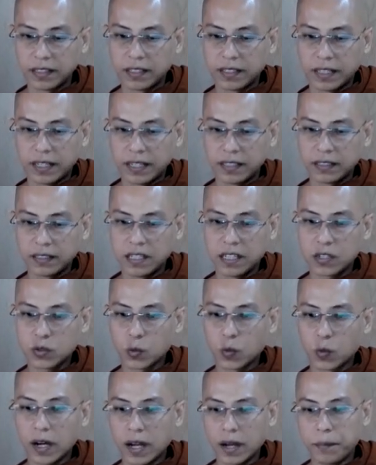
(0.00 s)
And this
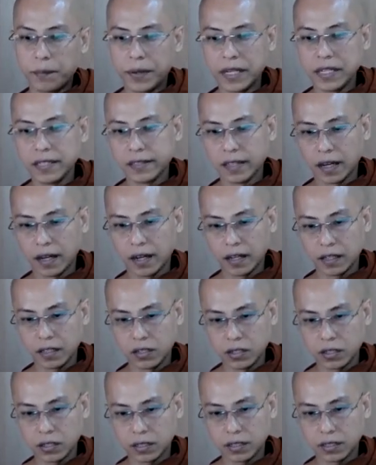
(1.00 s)
one, Abhidhamma,
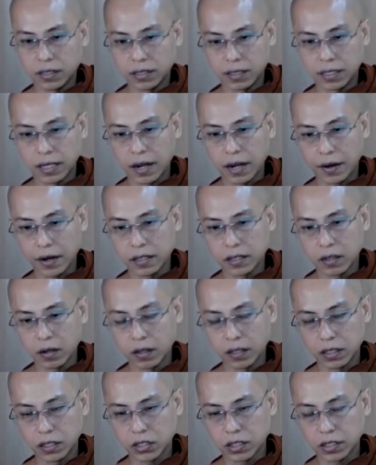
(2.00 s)
is the direct
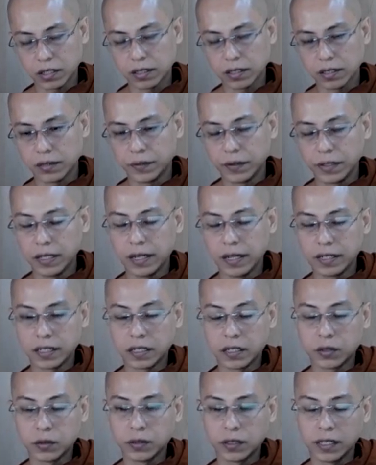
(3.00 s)
knowledge
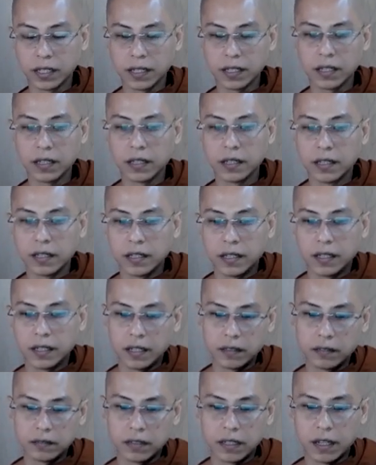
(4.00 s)
related to the
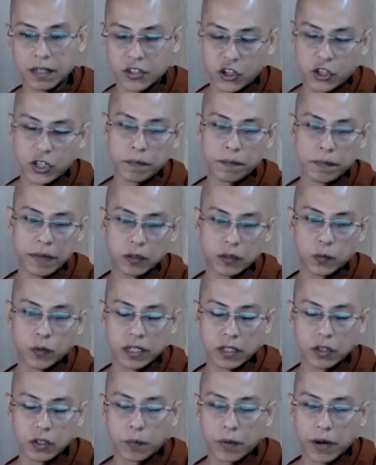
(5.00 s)
achievement
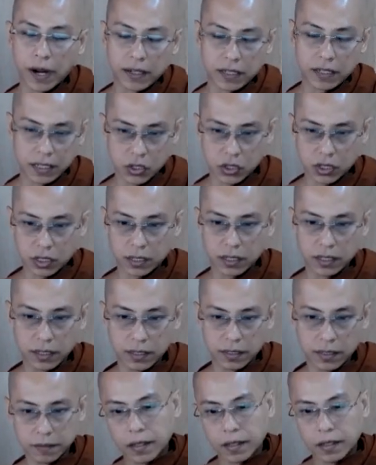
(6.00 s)
when you practice
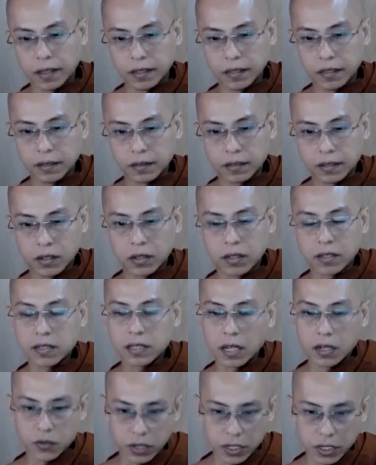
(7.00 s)
the
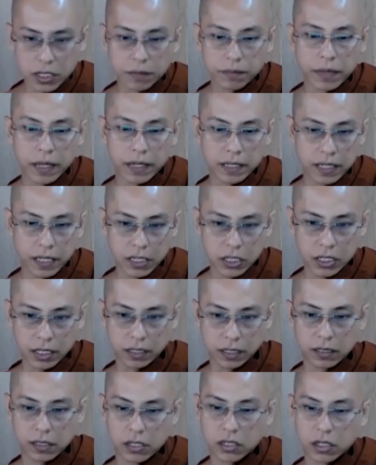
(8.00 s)
concentration
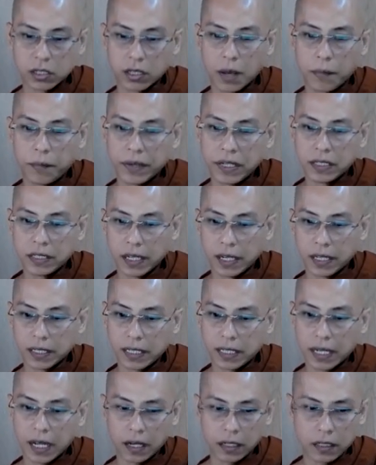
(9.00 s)
meditation. This is
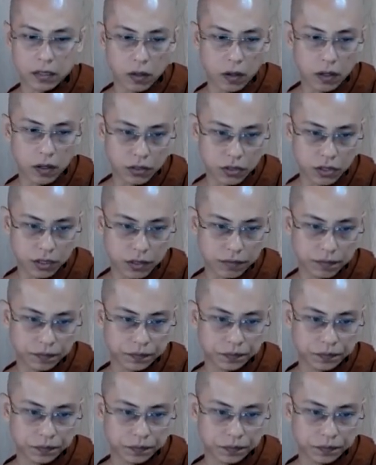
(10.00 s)
Abhidhamma, direct knowledge.